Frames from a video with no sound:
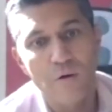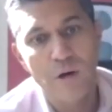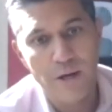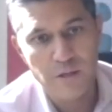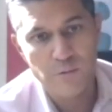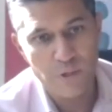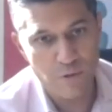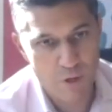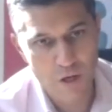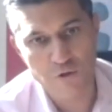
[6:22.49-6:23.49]
ISPs or
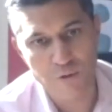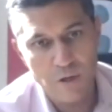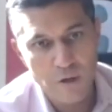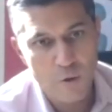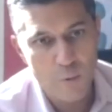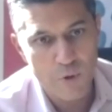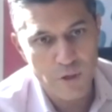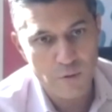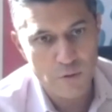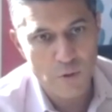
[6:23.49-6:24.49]
larger telecom
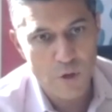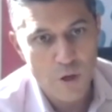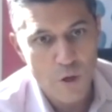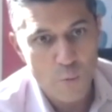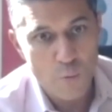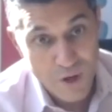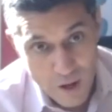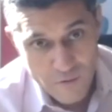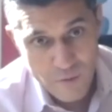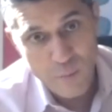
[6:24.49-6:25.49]
operators would have,